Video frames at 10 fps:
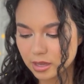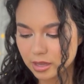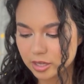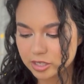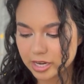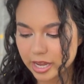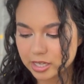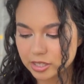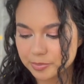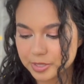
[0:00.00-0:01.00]
there's an
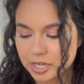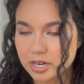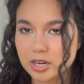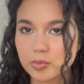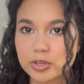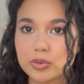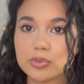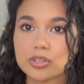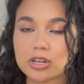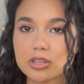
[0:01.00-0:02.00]
excerpt here when you
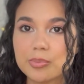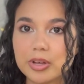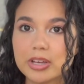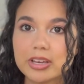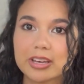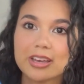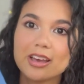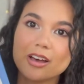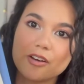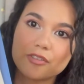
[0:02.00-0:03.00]
start the book
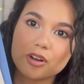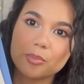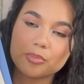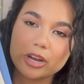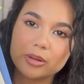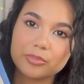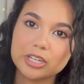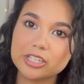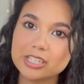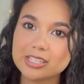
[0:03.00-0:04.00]
from Pride and
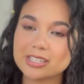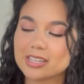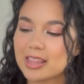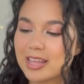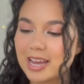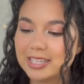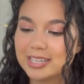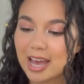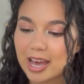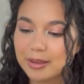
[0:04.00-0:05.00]
Prejudice that I
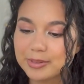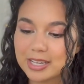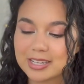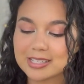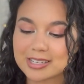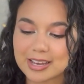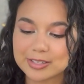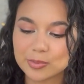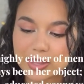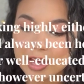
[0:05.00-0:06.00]
tabbed, and it
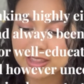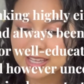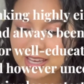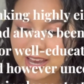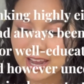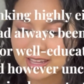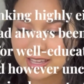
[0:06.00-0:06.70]
says, "Without thinking highly